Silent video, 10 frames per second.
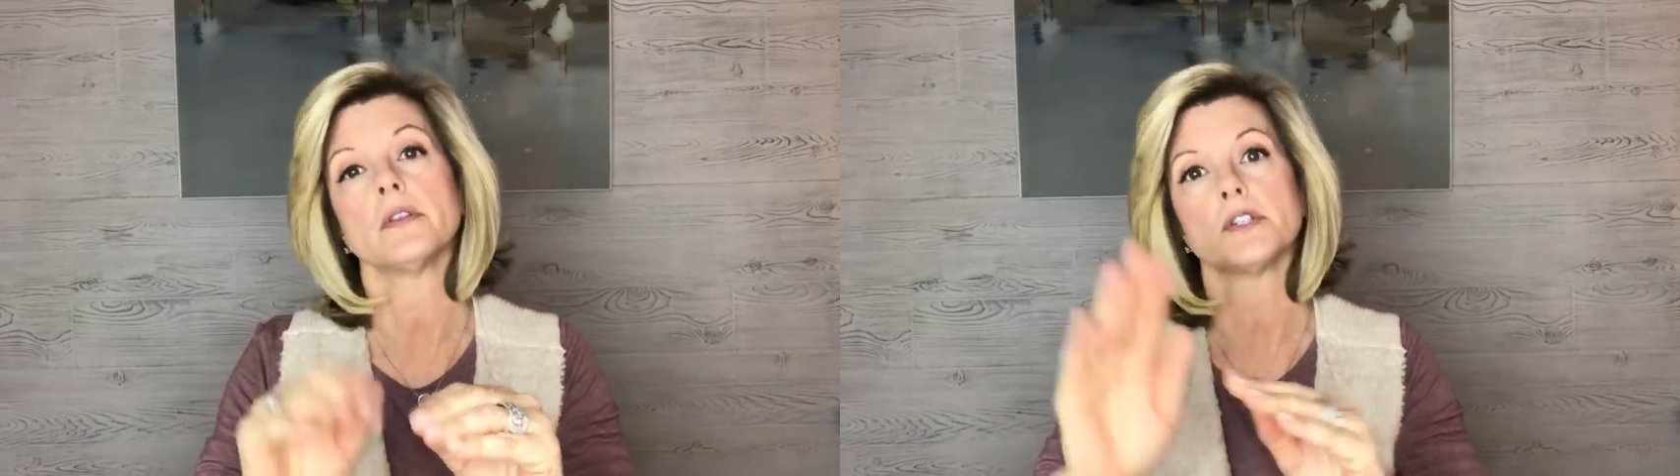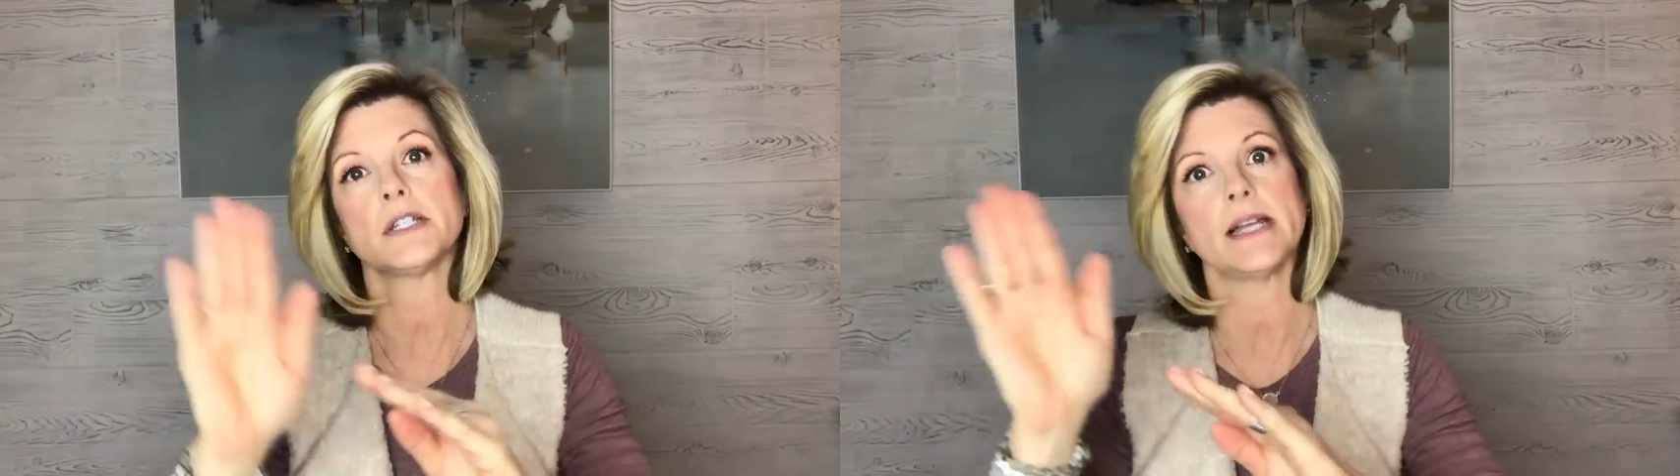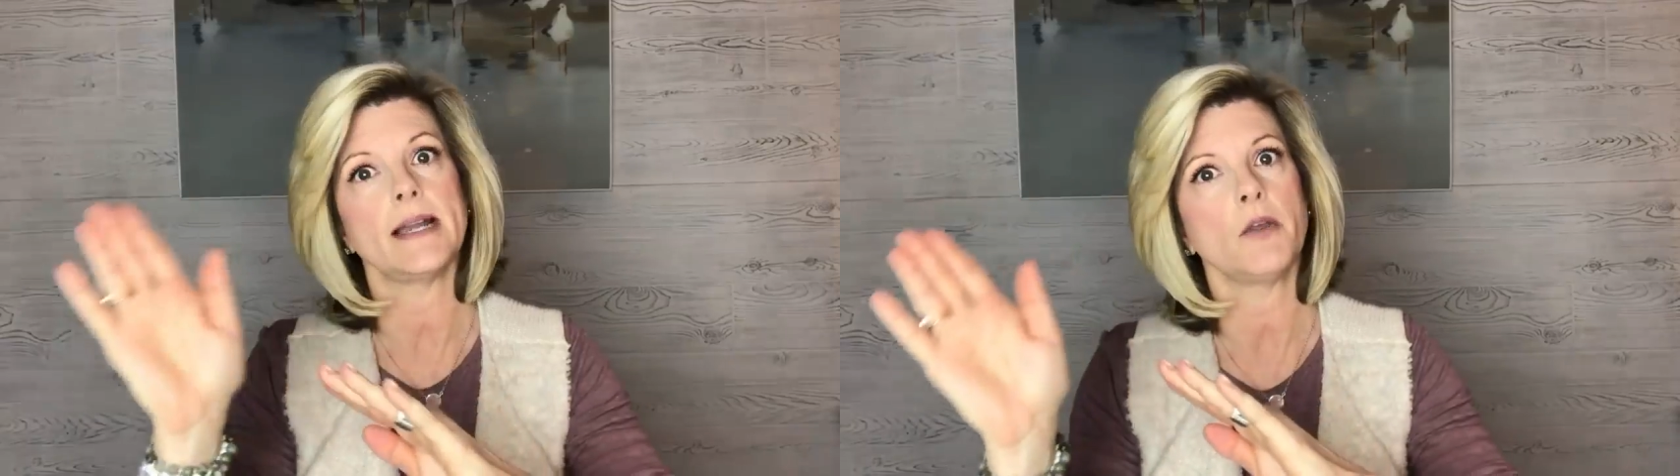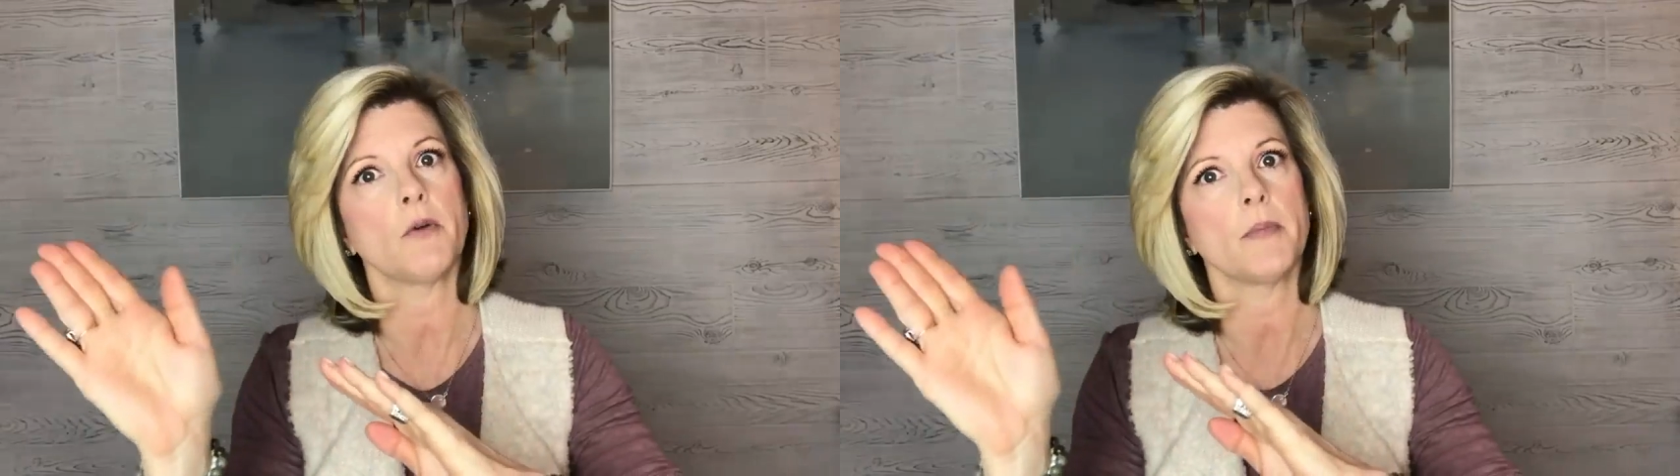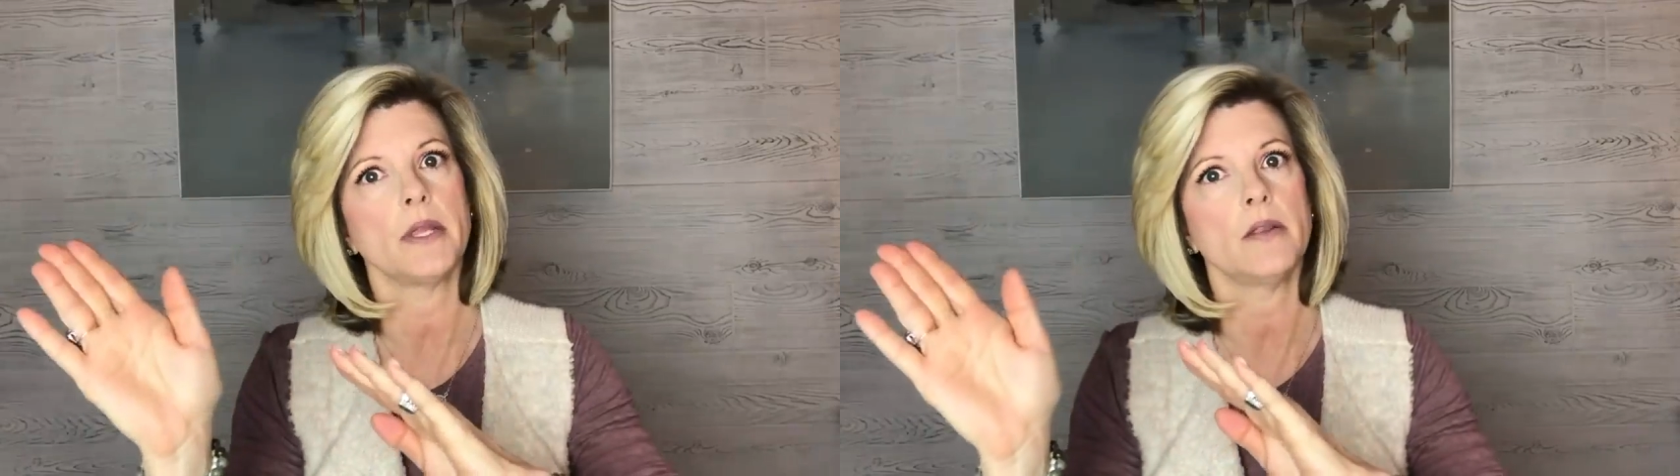there's a dining
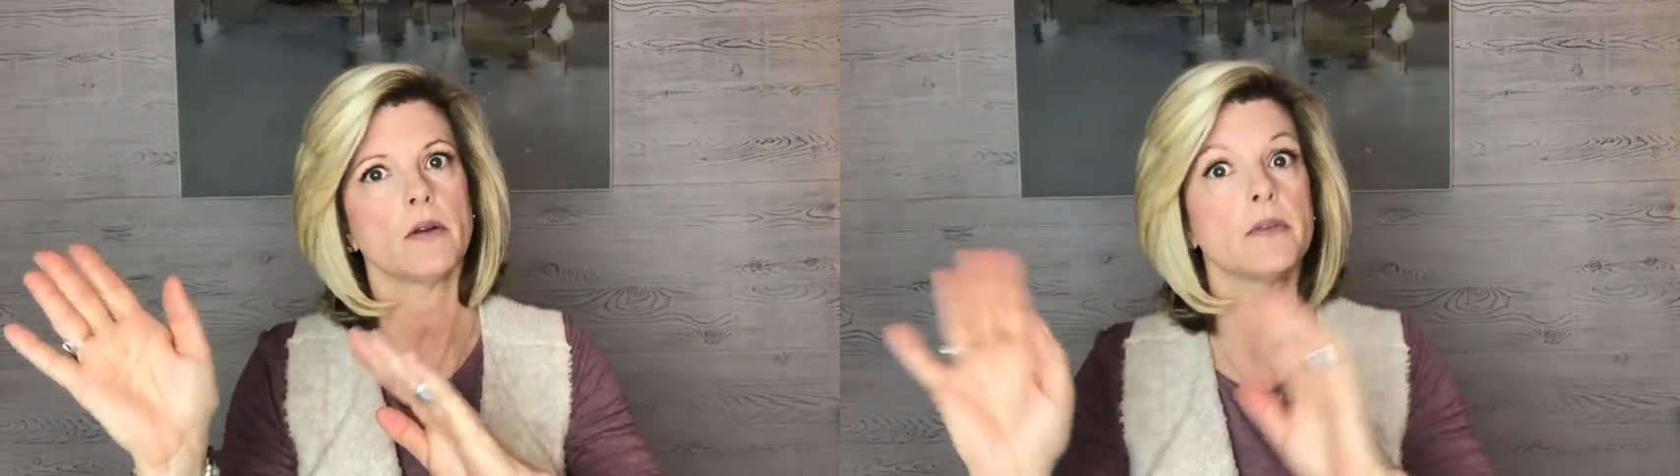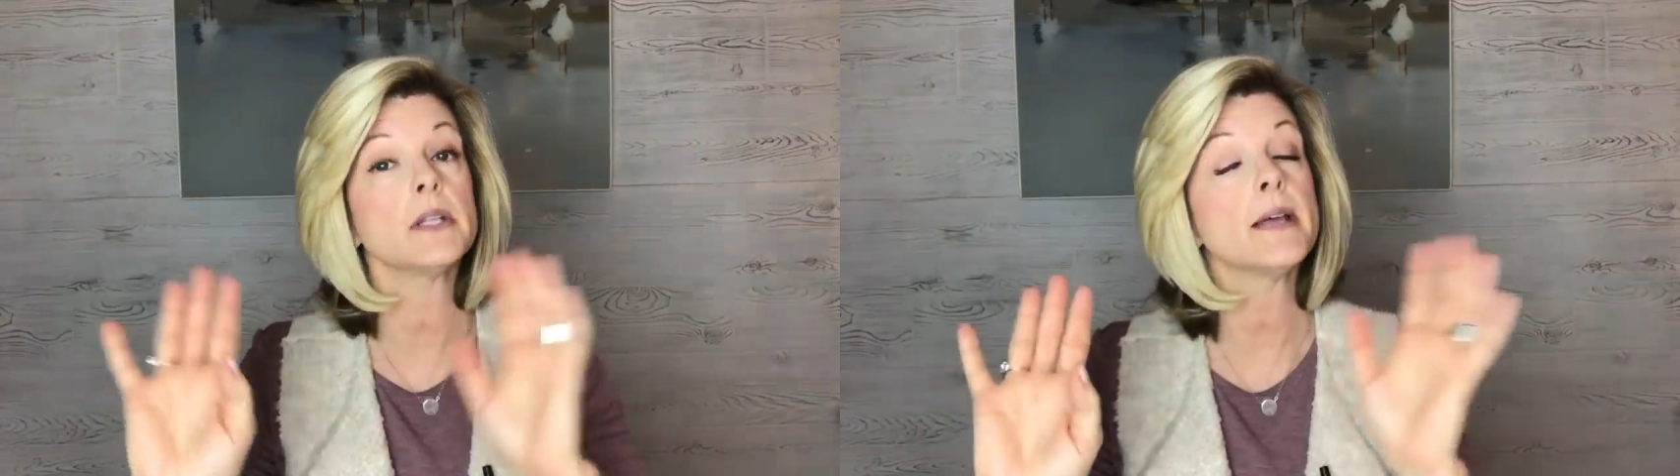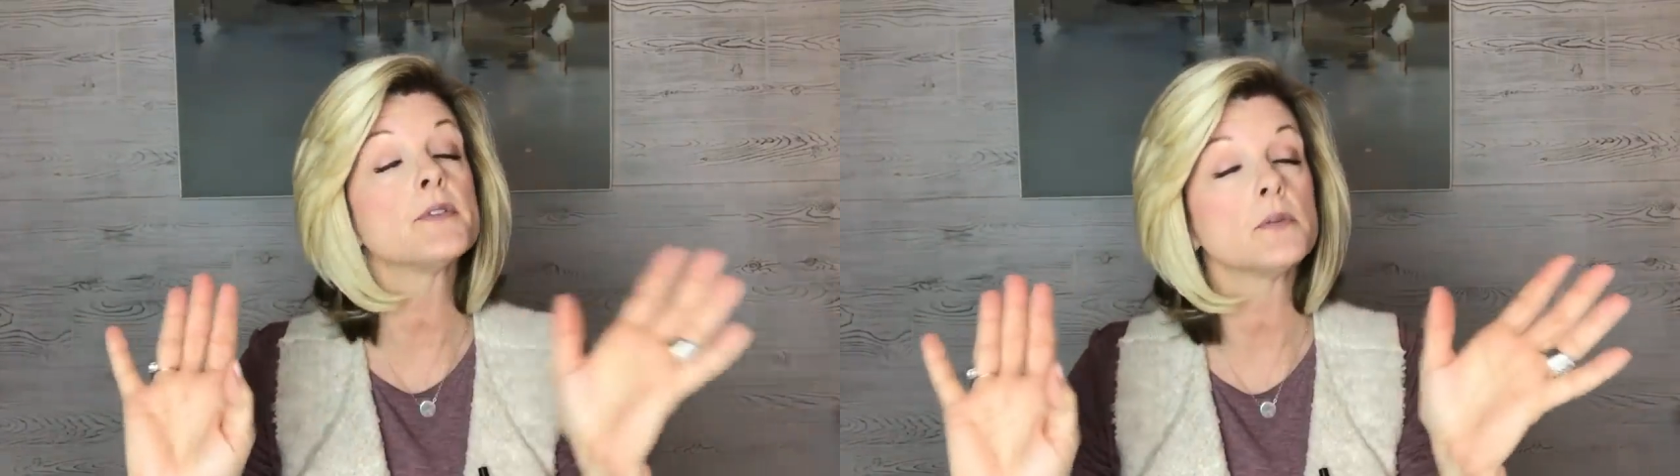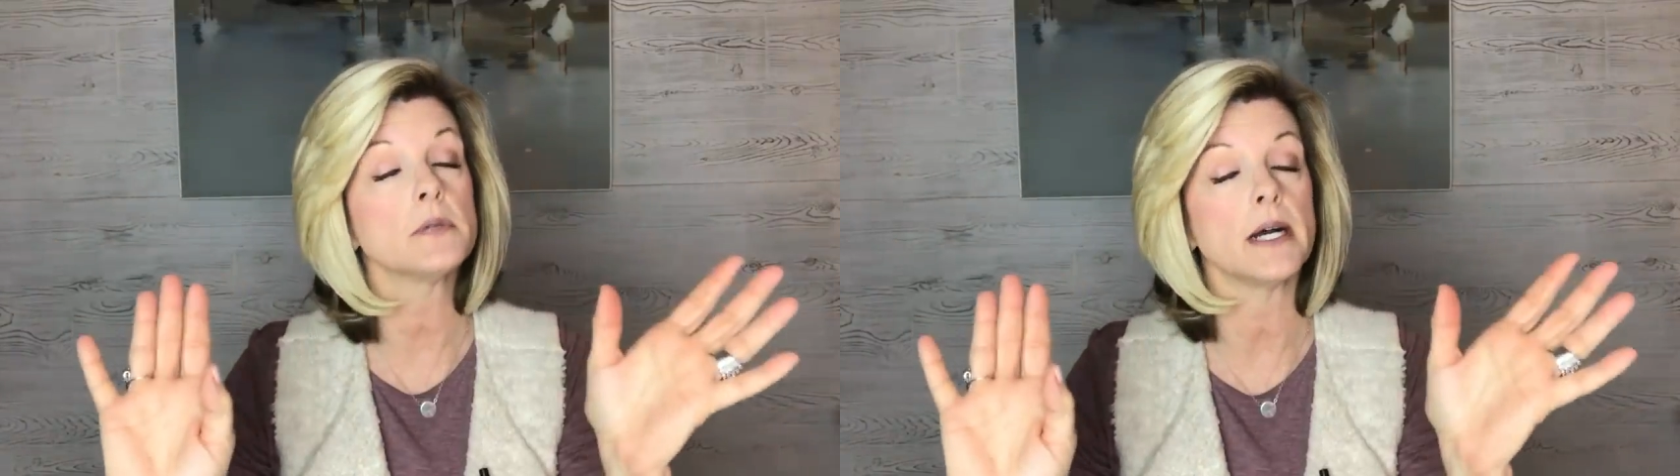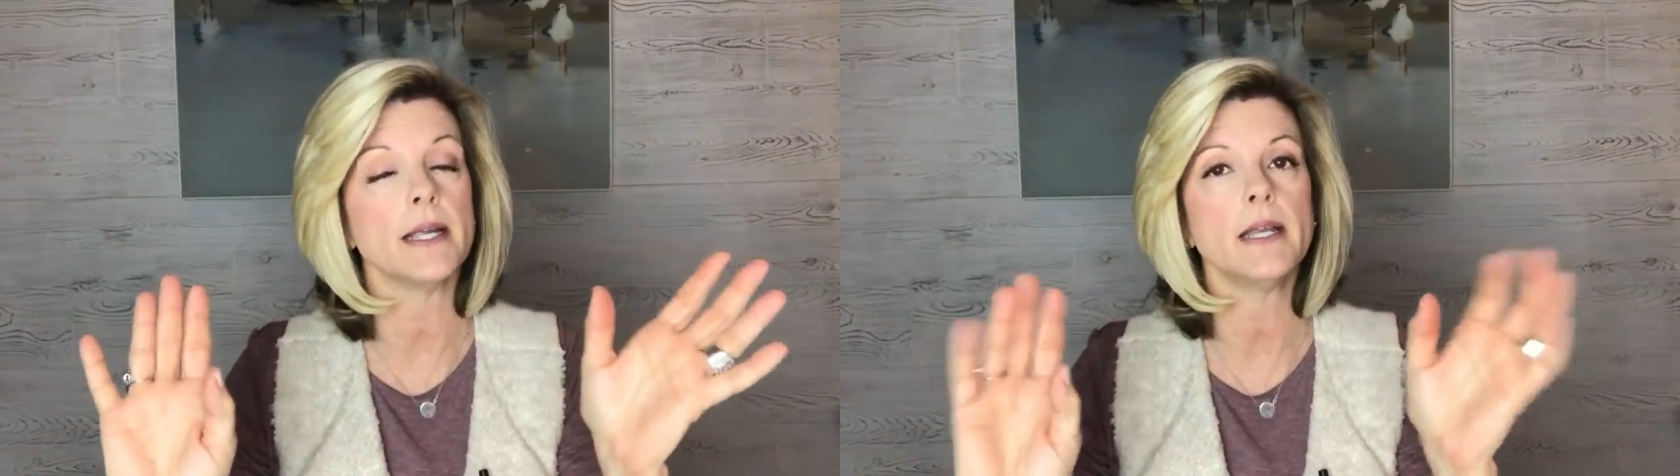room either on the left or
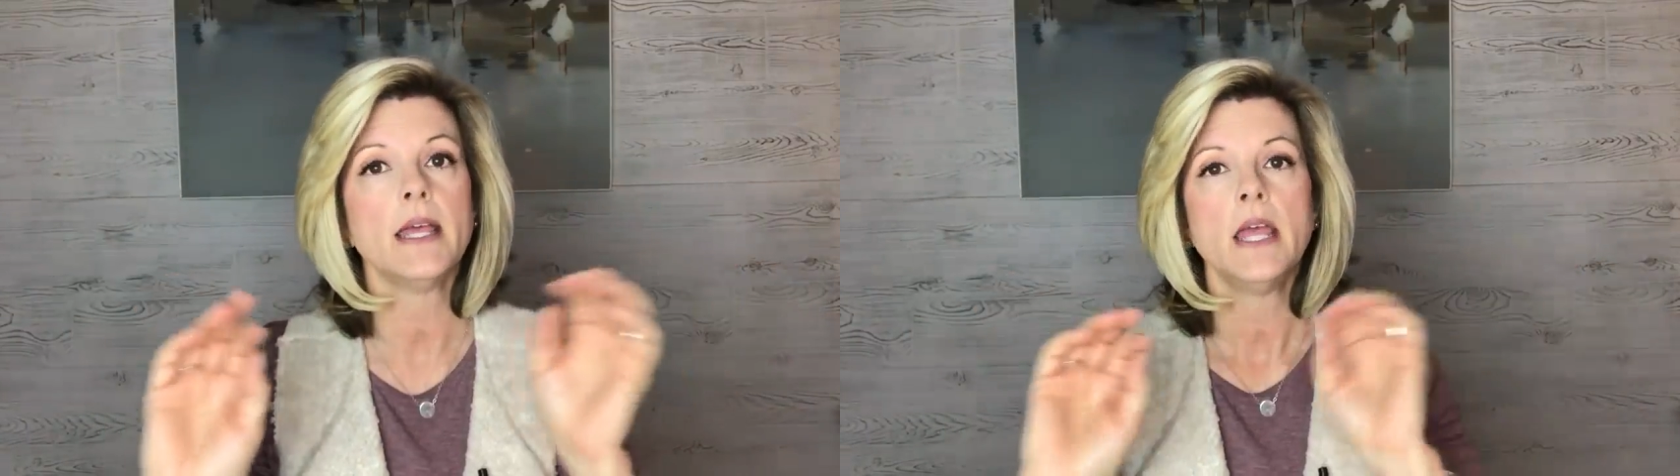right,